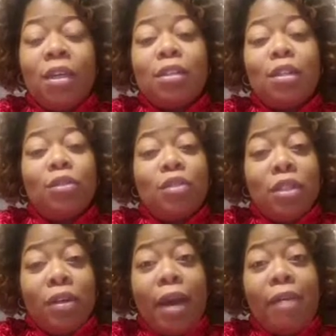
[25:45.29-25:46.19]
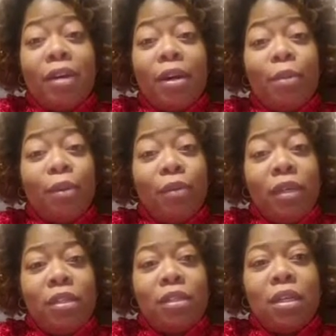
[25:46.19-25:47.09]
So you still have a couple of
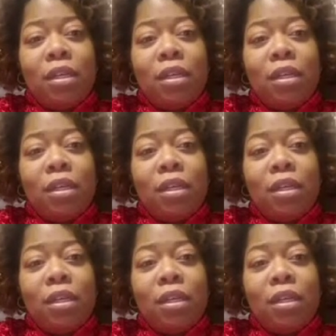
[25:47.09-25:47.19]
weeks